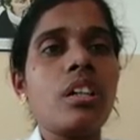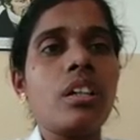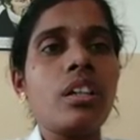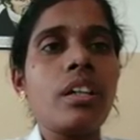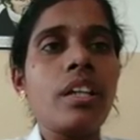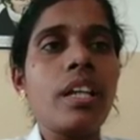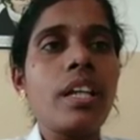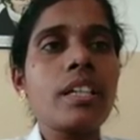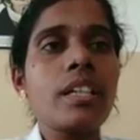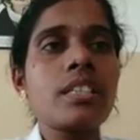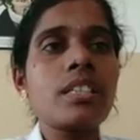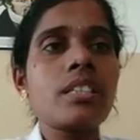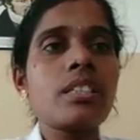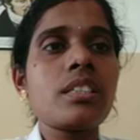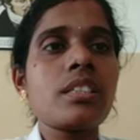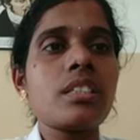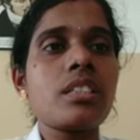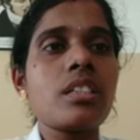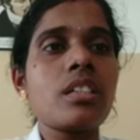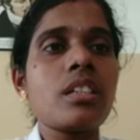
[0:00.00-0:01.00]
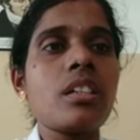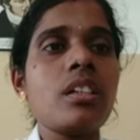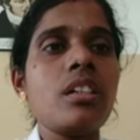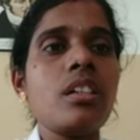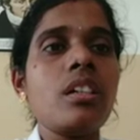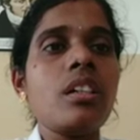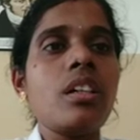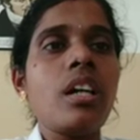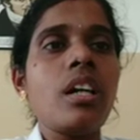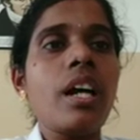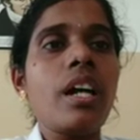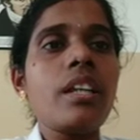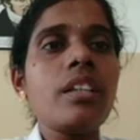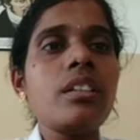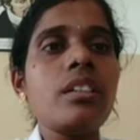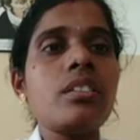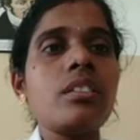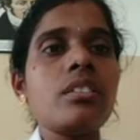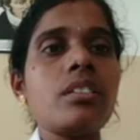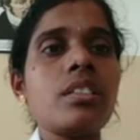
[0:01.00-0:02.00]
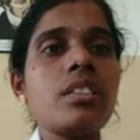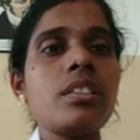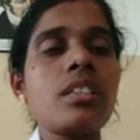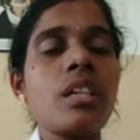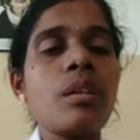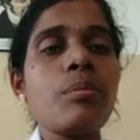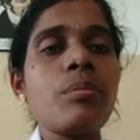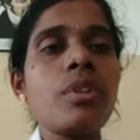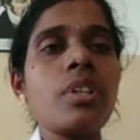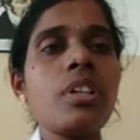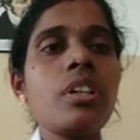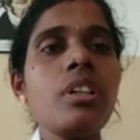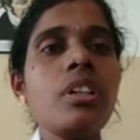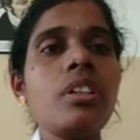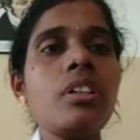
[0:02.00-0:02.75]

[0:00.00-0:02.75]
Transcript: electricity. And the same thing,